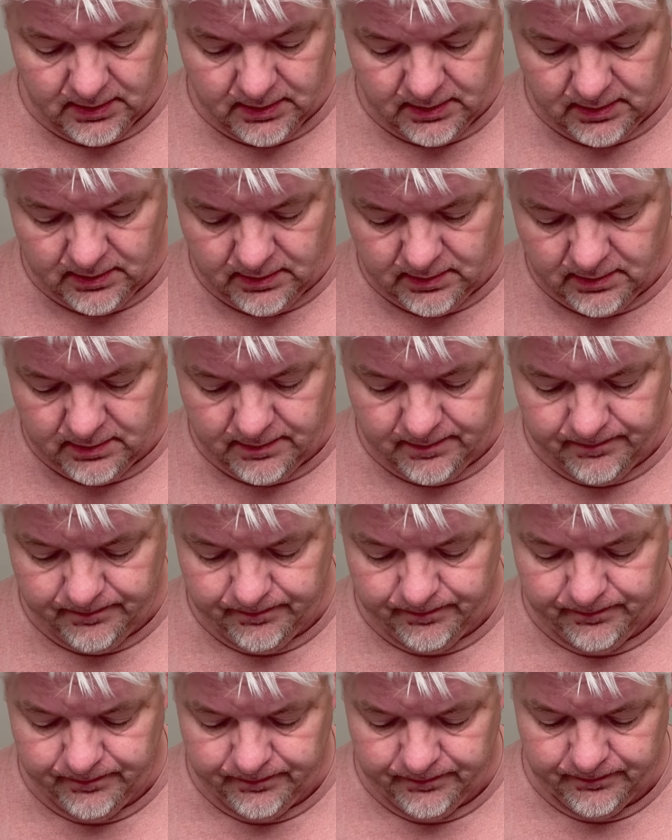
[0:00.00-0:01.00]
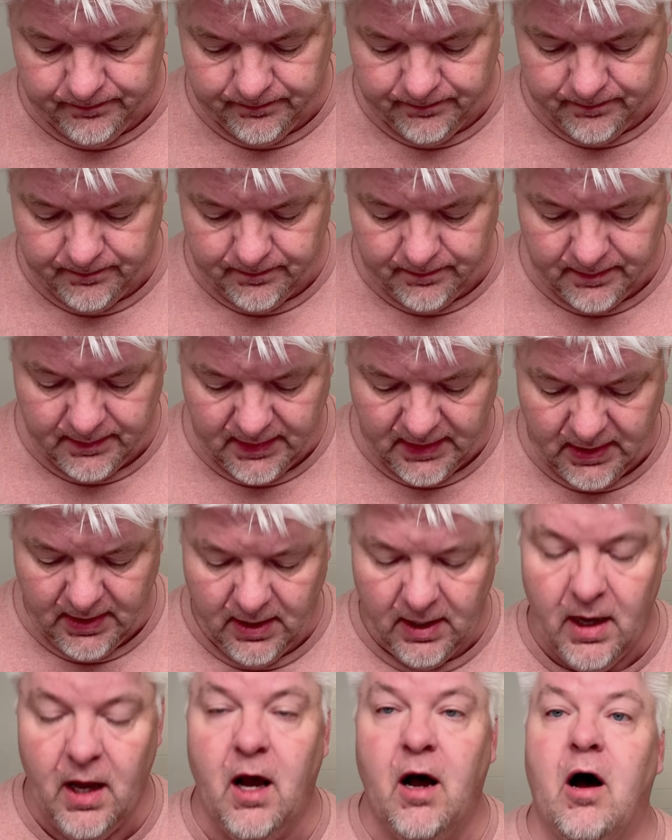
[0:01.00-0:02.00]
Um,
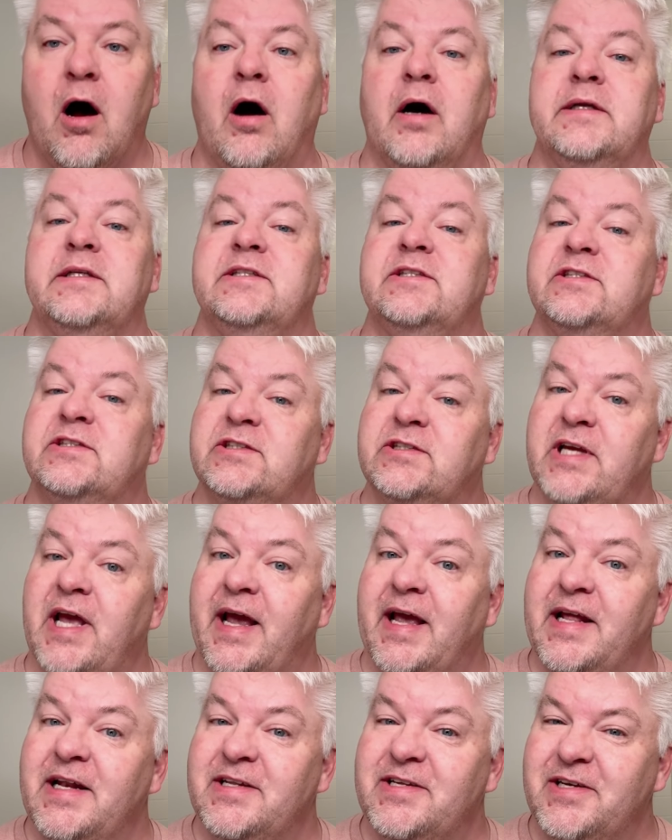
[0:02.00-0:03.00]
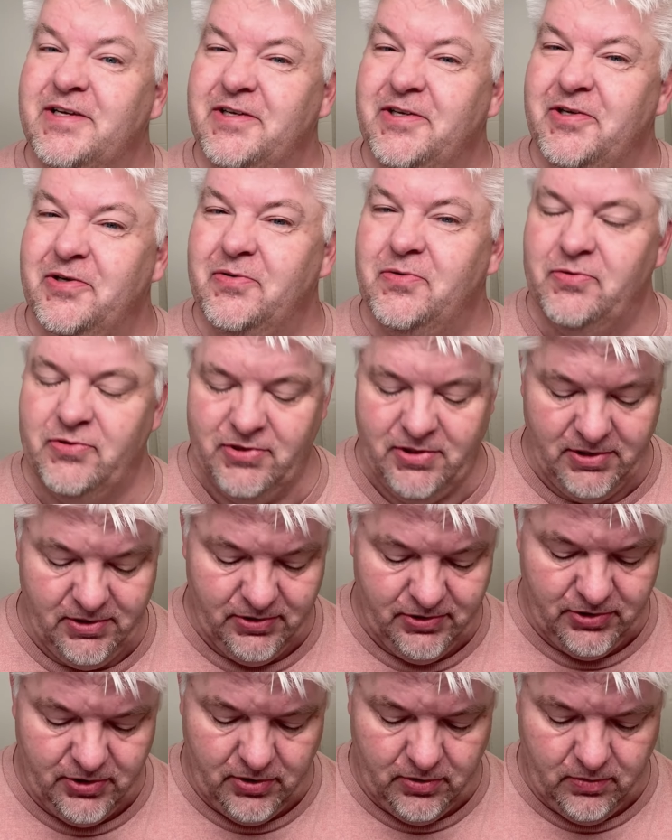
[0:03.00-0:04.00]
on second use,
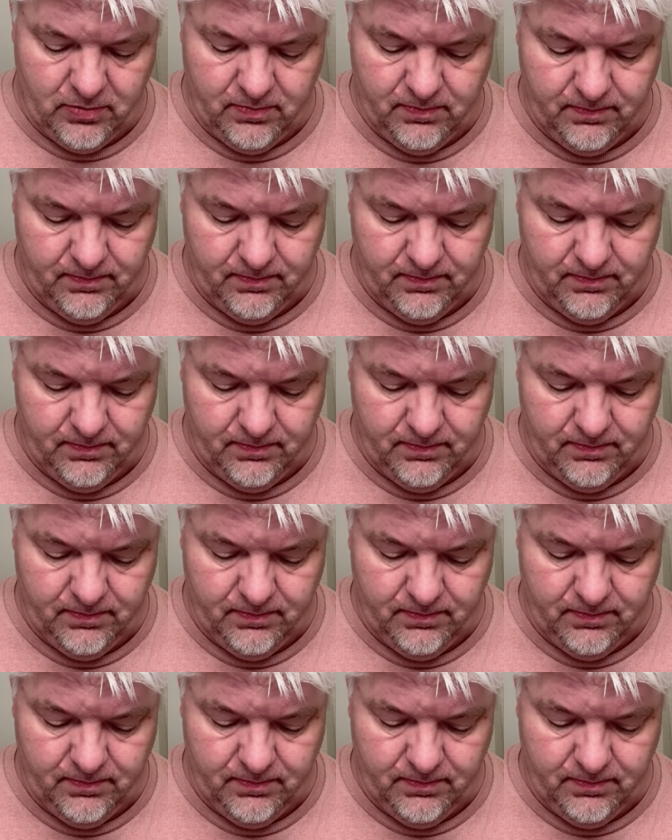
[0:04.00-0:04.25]
so